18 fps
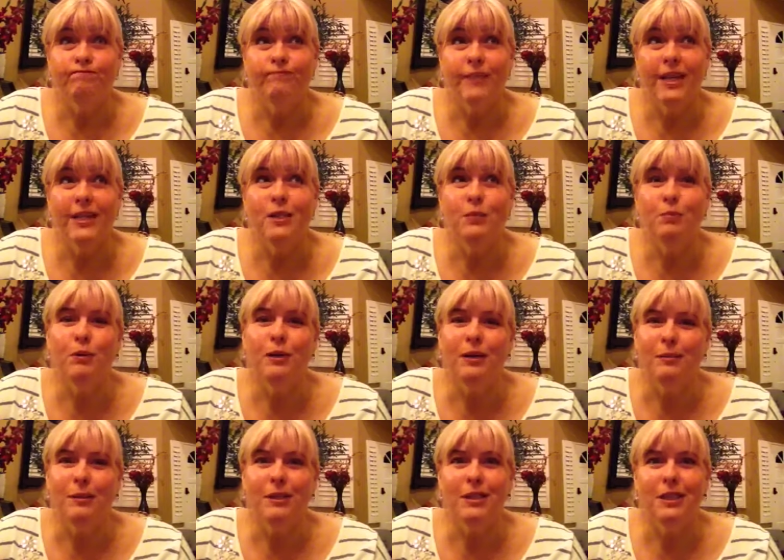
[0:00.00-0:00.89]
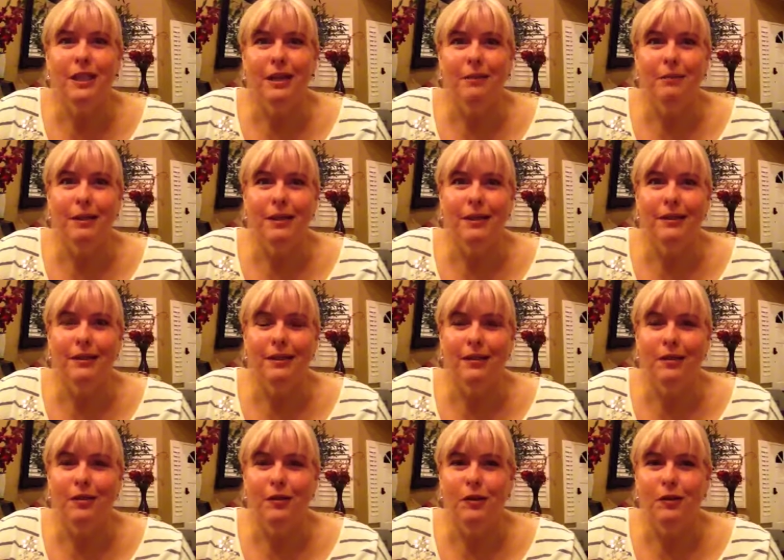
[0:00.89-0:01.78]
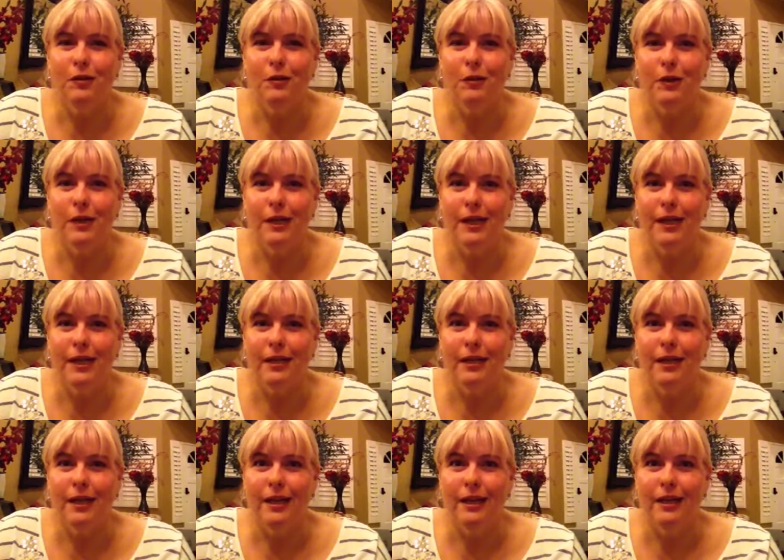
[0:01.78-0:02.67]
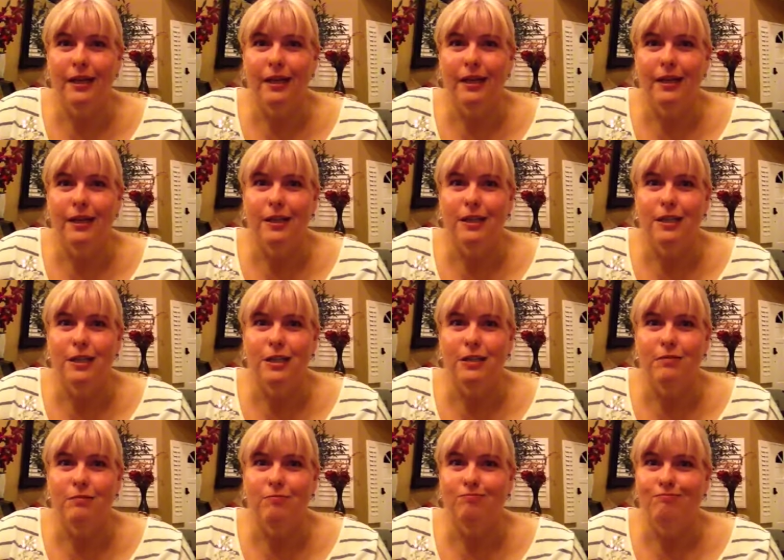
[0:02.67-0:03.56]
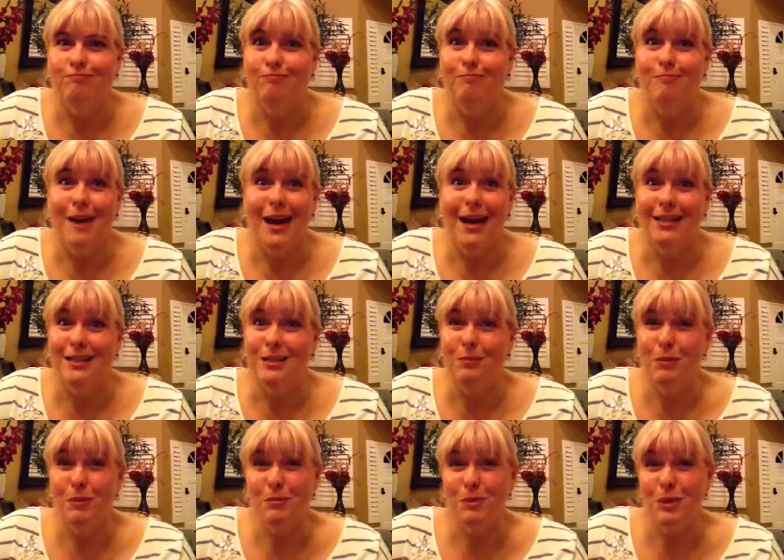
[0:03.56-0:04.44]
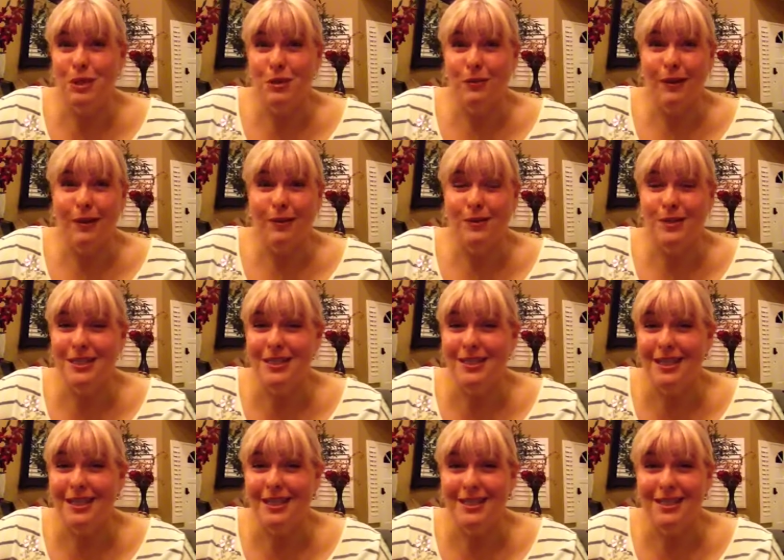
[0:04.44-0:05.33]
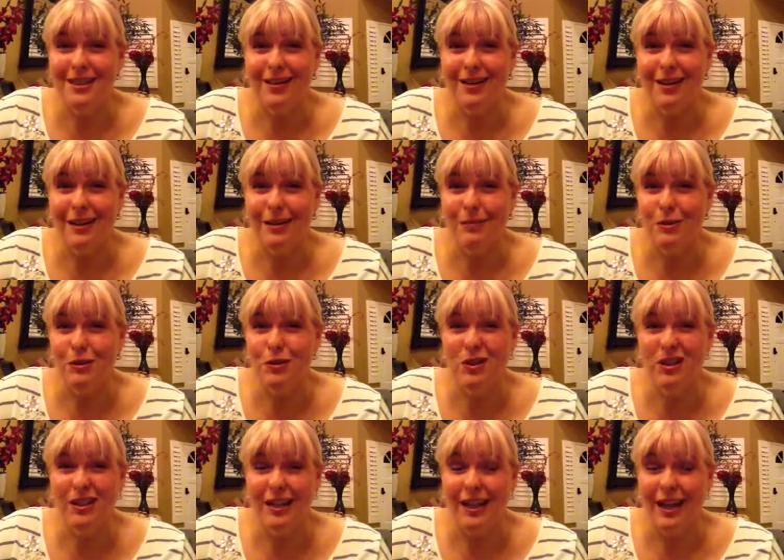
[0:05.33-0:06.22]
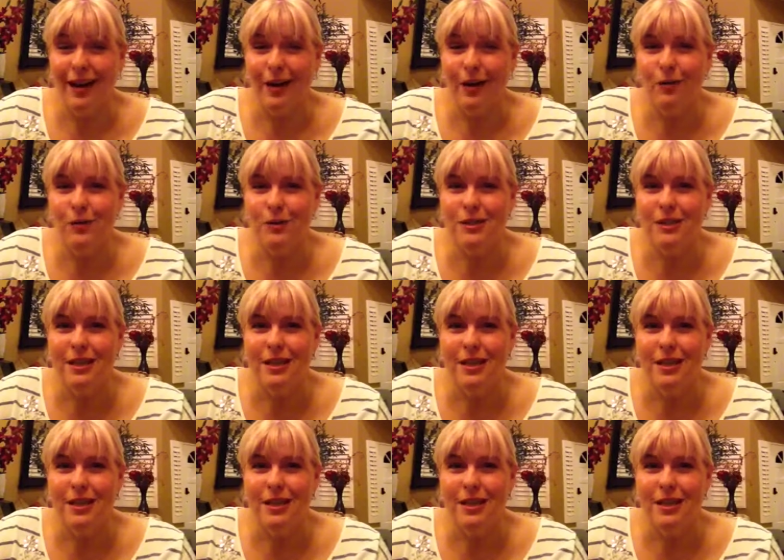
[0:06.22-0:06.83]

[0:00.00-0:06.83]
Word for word: that's pretty much it. I mean, you know, you're only eating like maximum two ounces at a time, usually an ounce.